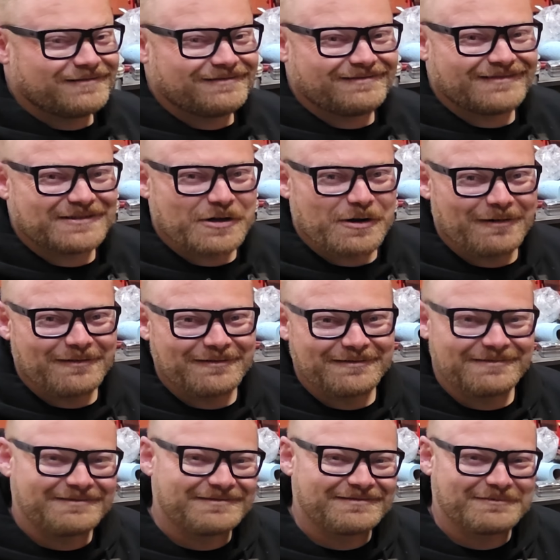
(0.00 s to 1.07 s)
So
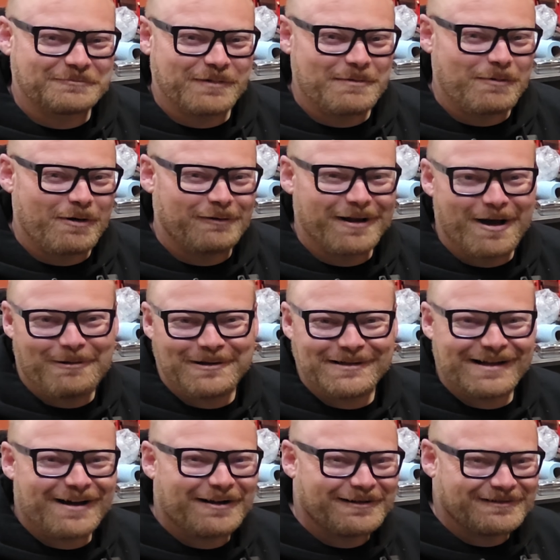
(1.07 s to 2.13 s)
we won't know
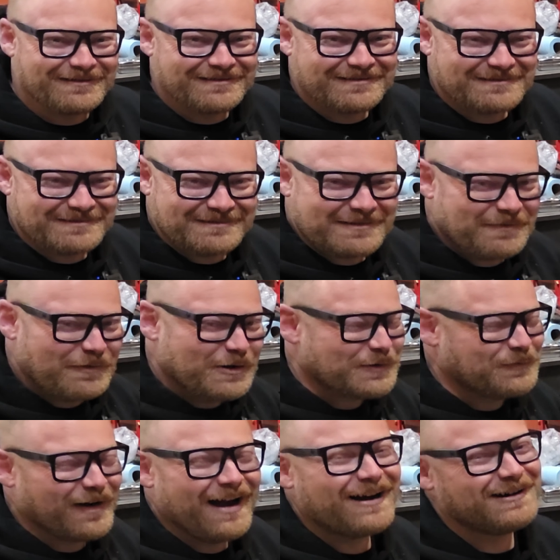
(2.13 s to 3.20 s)
until the first
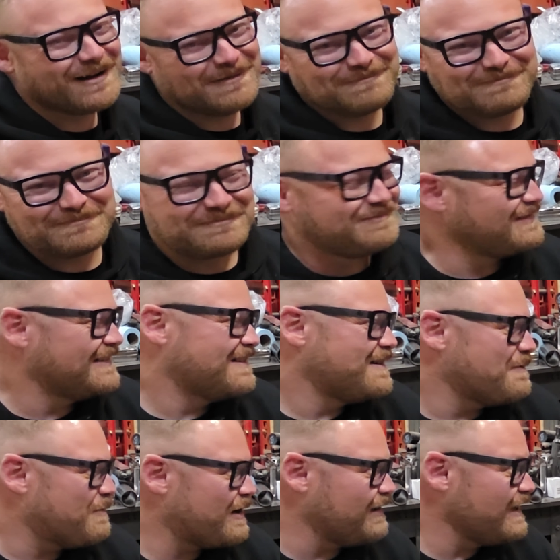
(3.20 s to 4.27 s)
fire up.
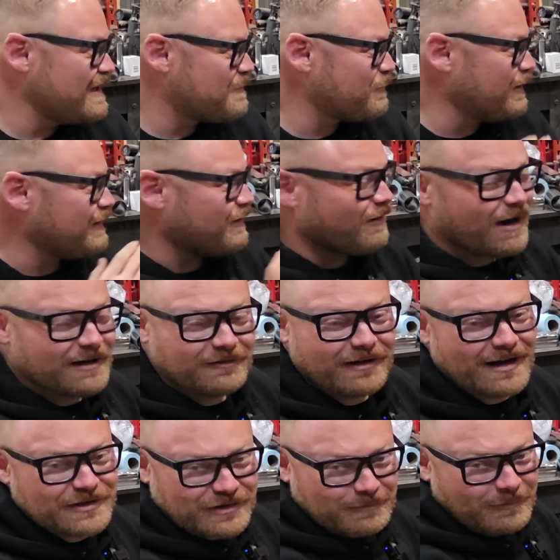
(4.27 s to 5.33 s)
But at least we're in the right
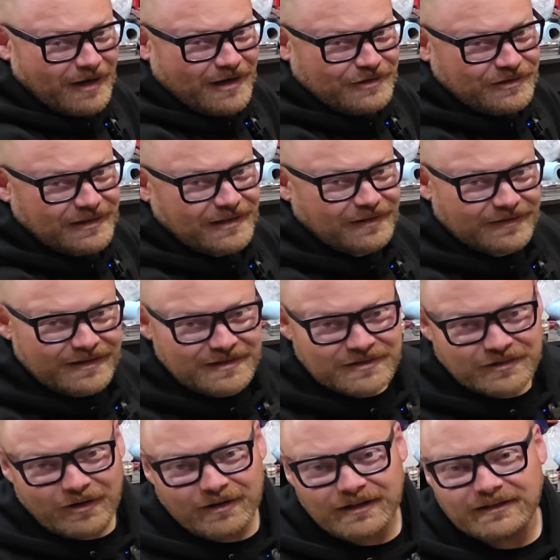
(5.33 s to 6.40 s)
direction. We're actually getting things
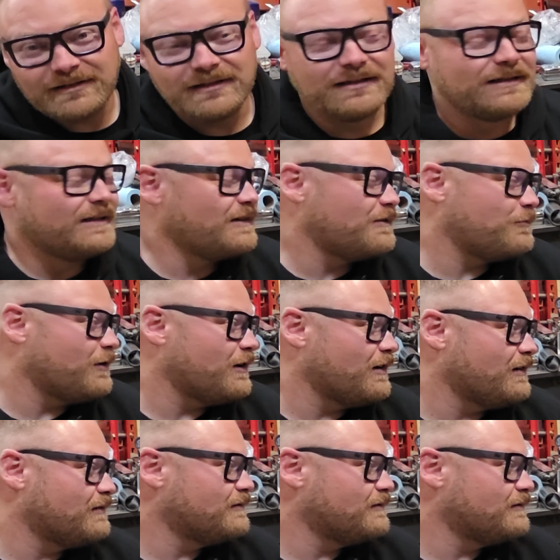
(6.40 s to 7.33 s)
started. We're,